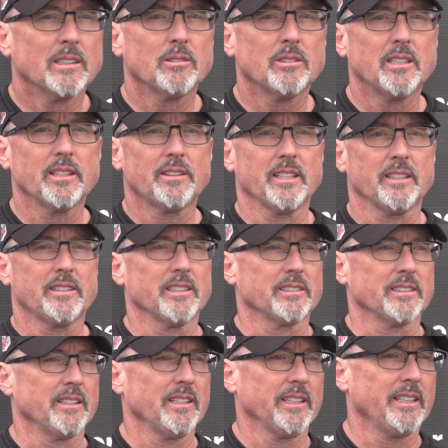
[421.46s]
Well, I think
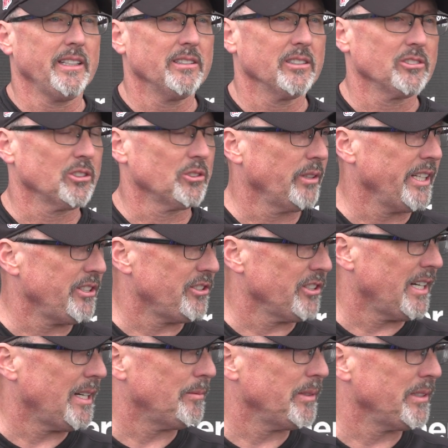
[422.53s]
he does a great
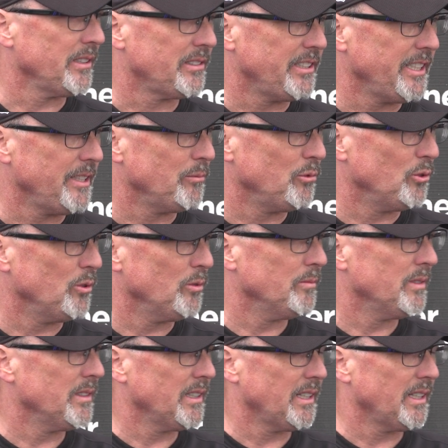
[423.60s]
job in the team room,